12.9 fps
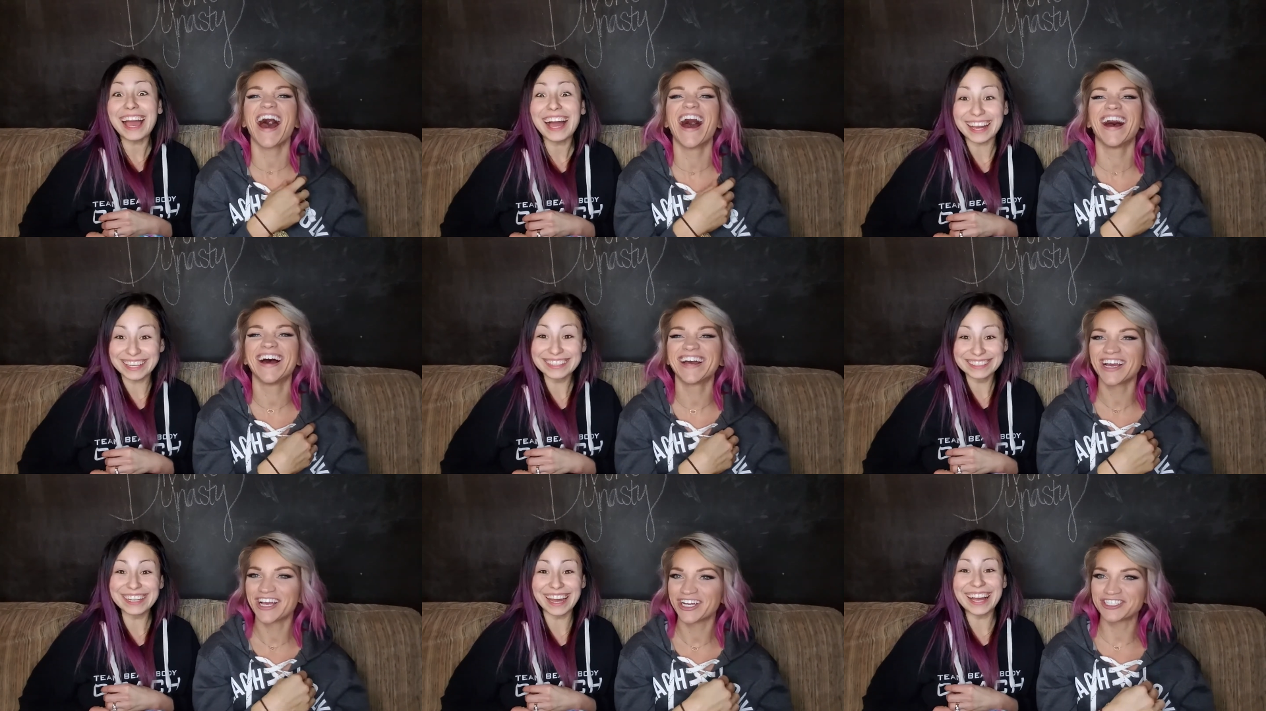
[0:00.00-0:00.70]
Speaker 1: yeah,
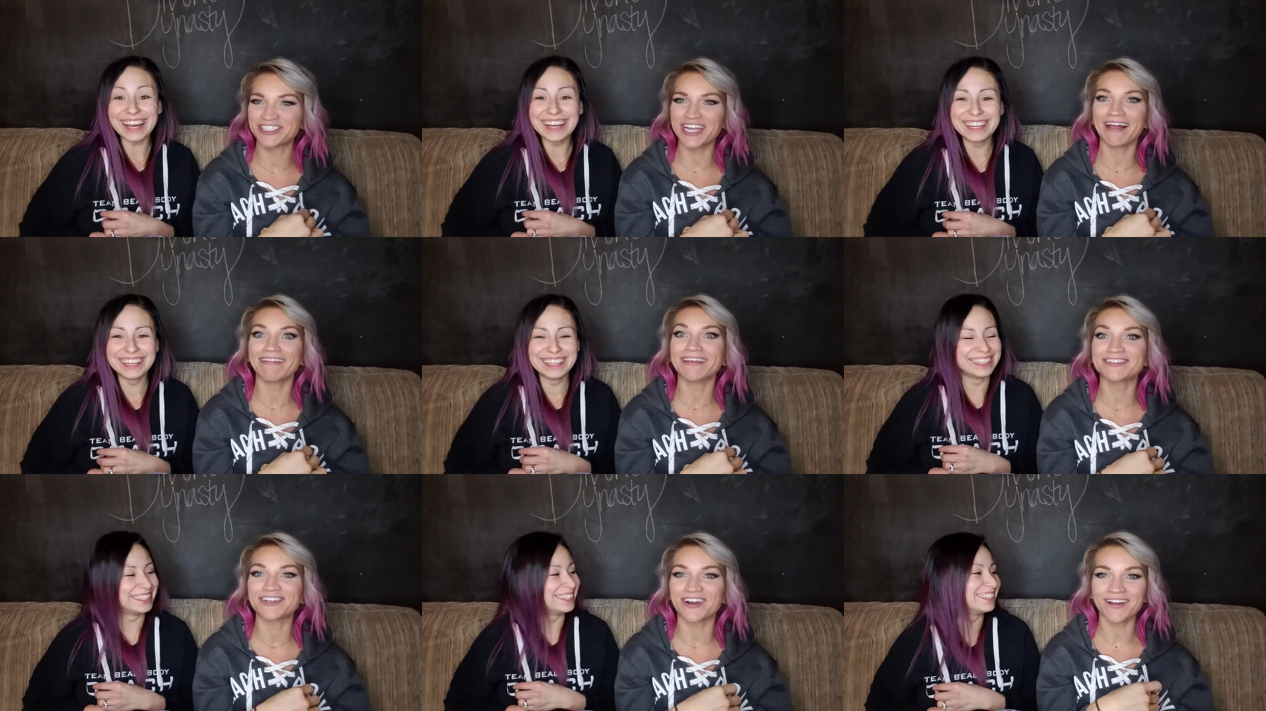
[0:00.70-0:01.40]
yeah. She's
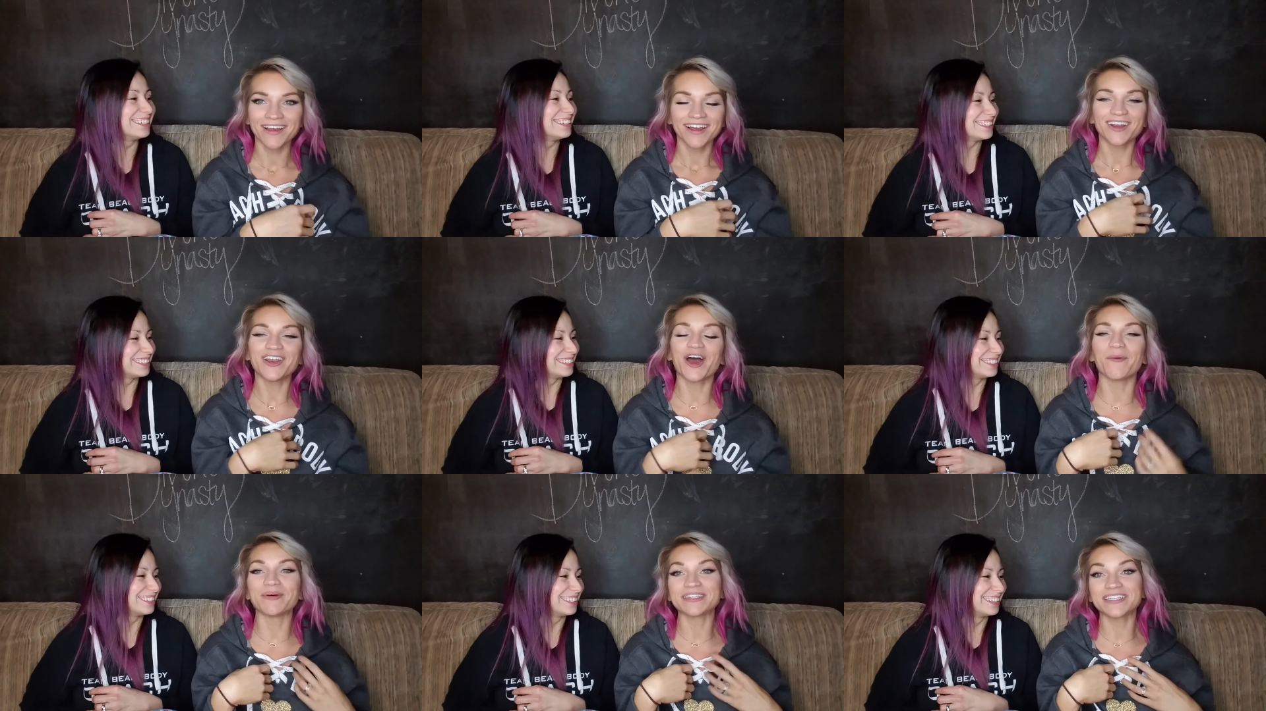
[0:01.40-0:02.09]
not a listener.
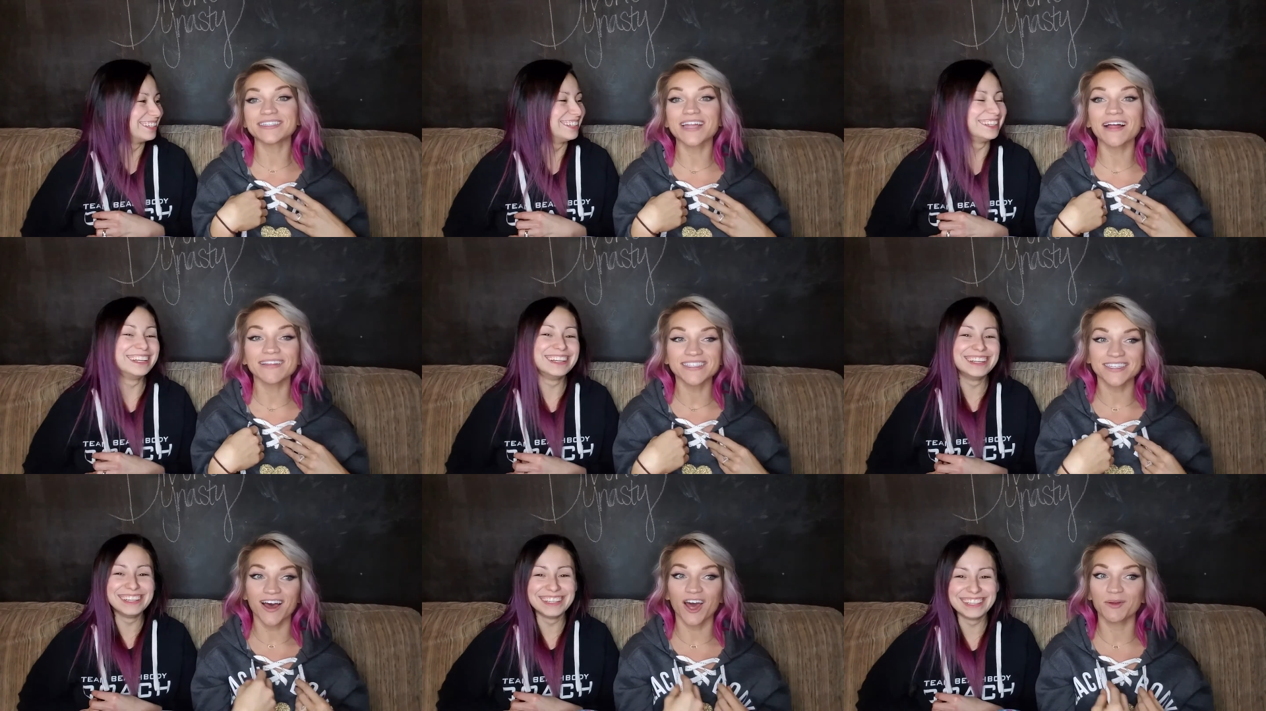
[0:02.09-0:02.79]
No, but does not
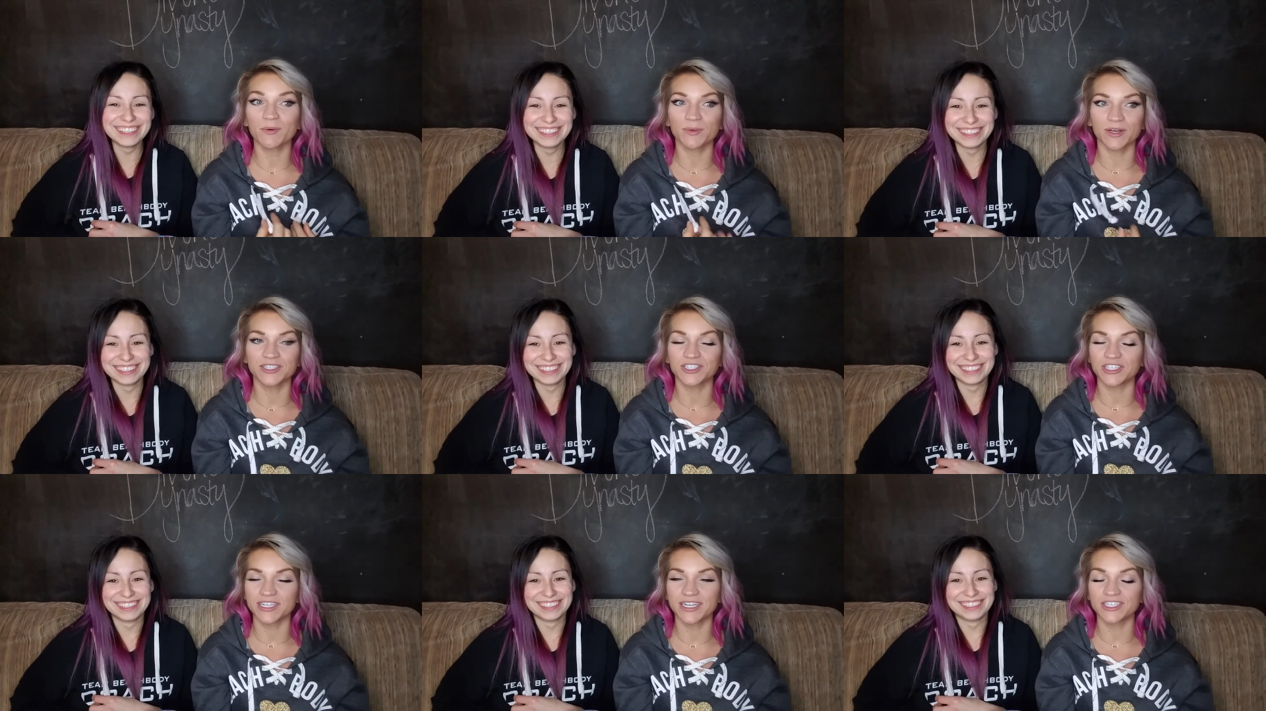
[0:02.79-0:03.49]
listen to Audible
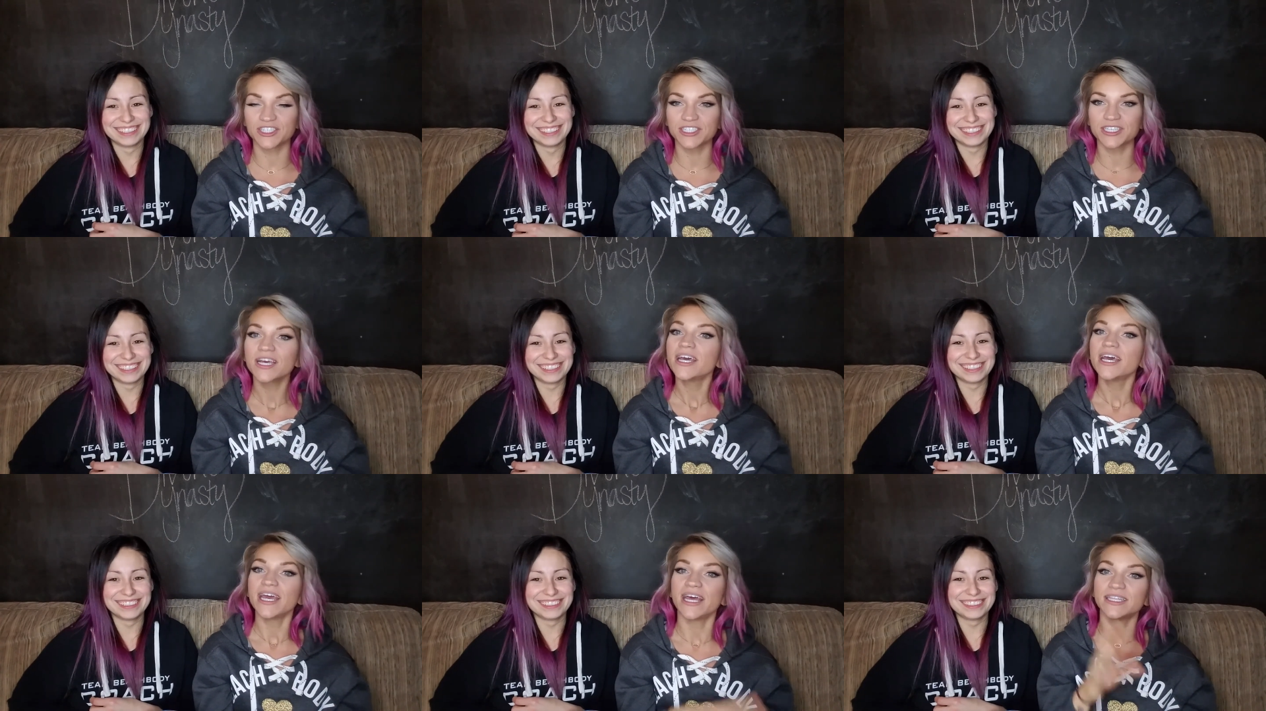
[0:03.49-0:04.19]
books. She just,
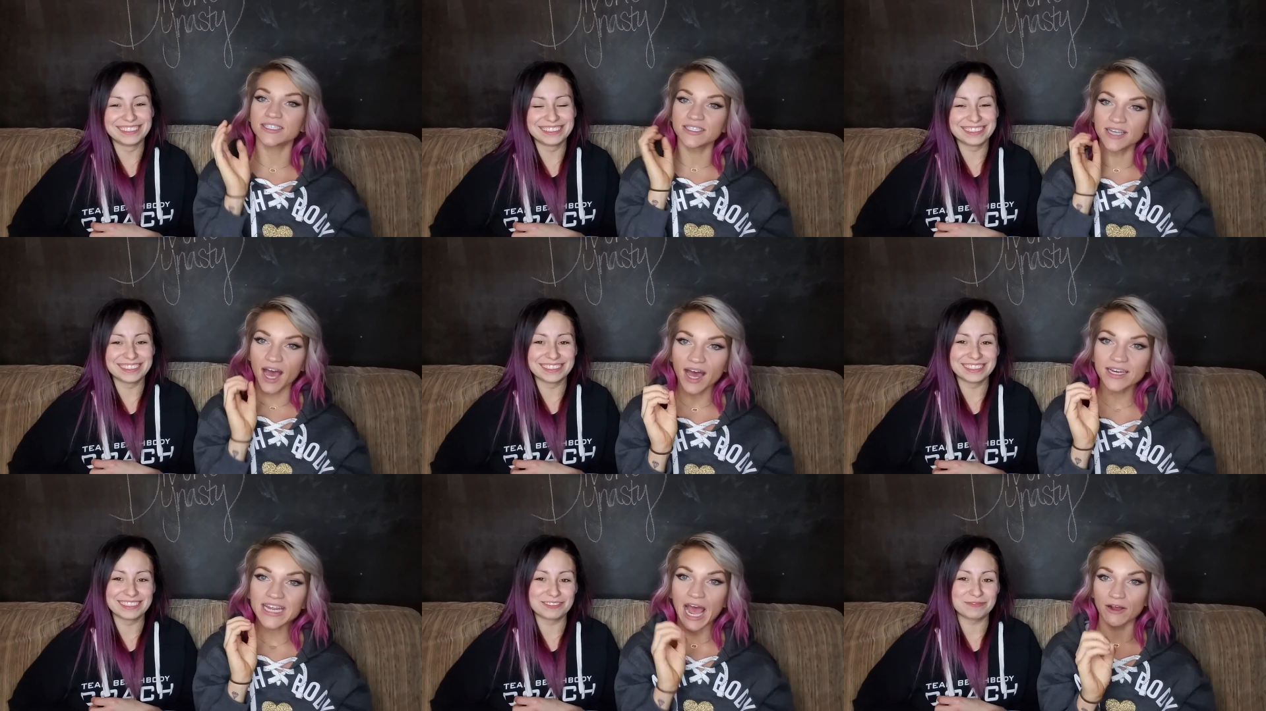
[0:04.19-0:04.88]
it's
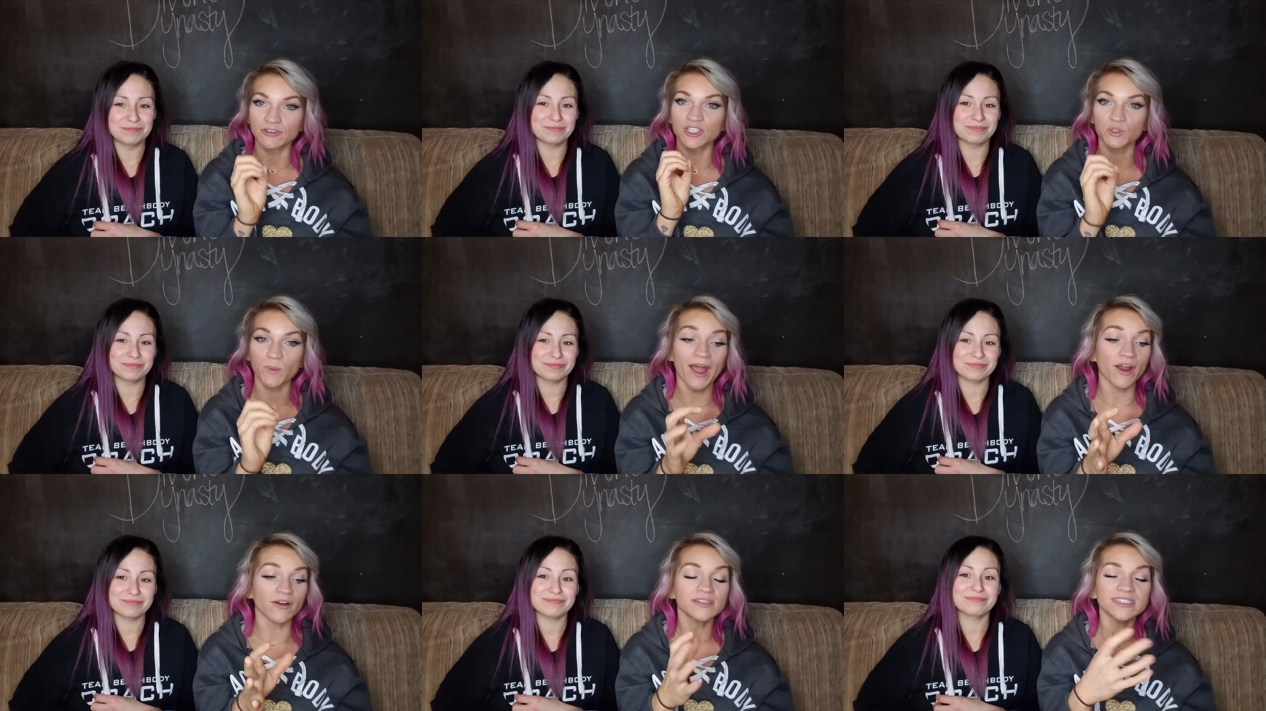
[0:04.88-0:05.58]
not how she's
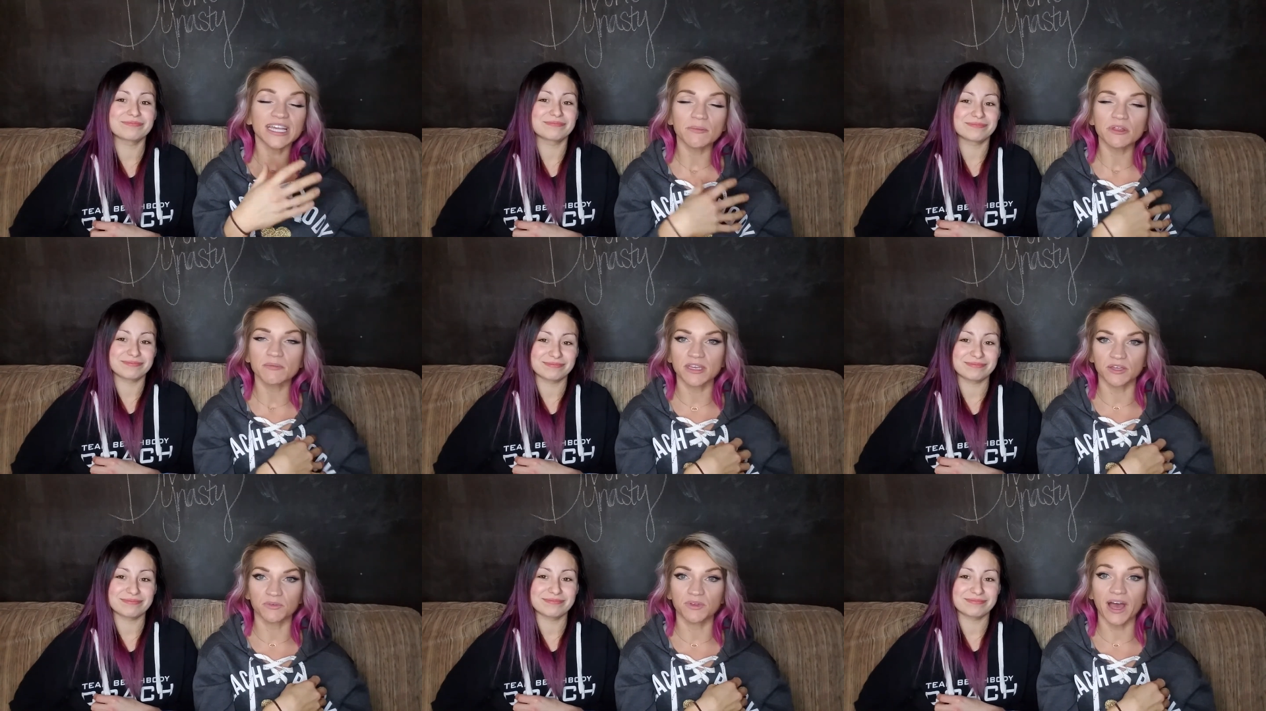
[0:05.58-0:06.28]
wired. Same
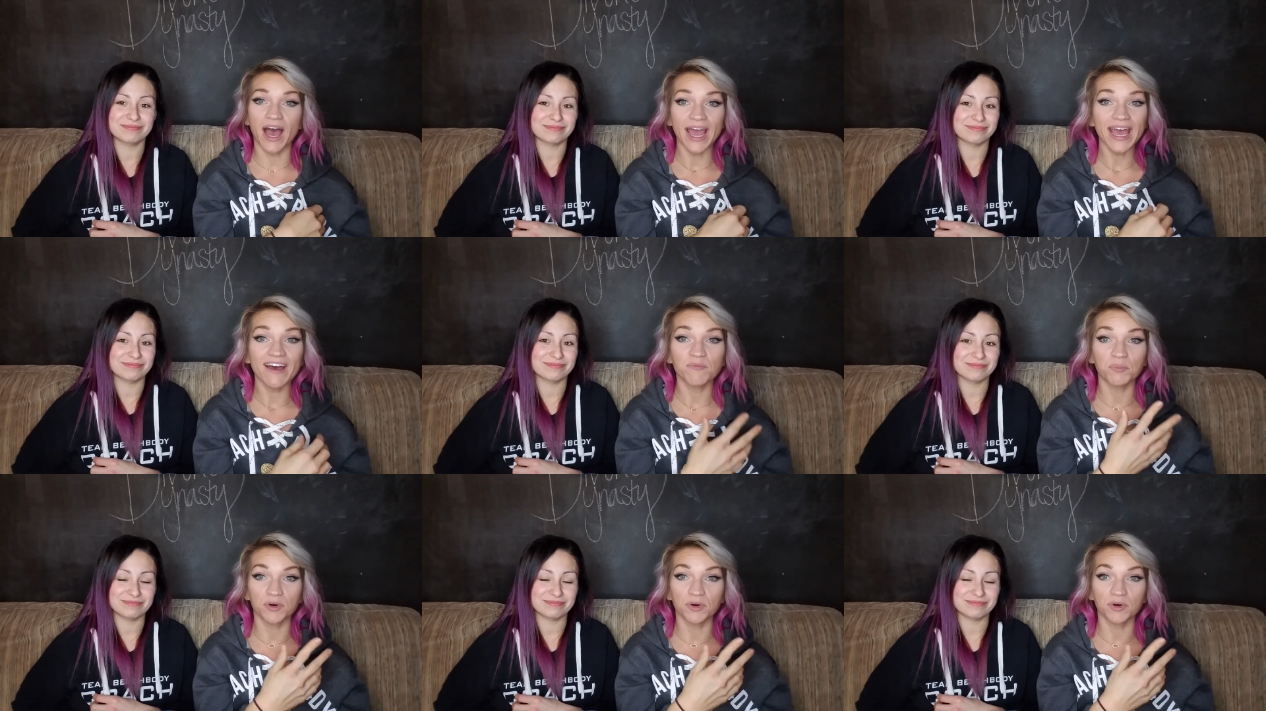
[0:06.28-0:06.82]
with me. I have